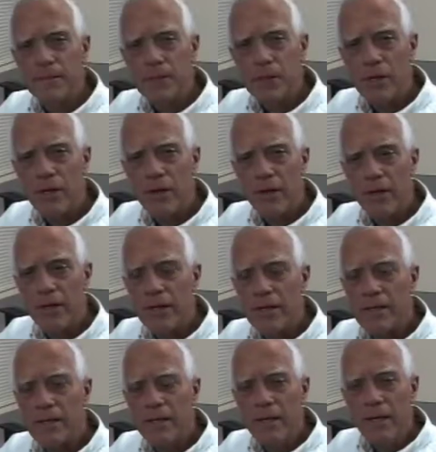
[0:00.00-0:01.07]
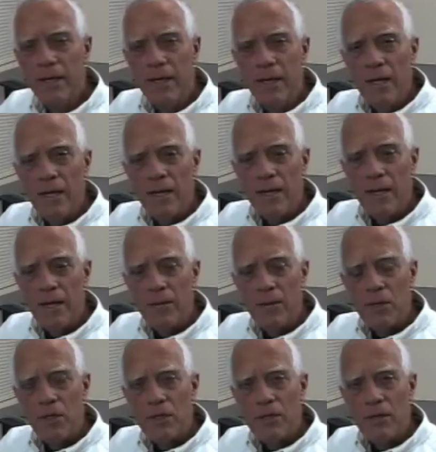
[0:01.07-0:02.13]
So there it is. The
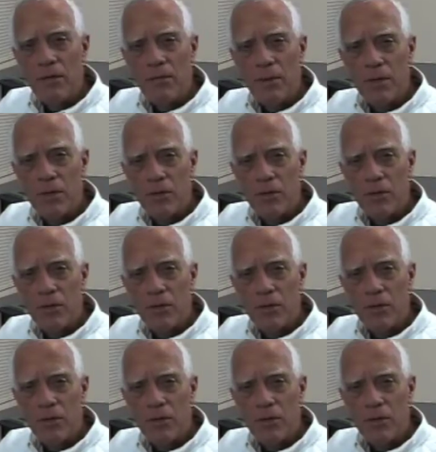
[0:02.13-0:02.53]
images have been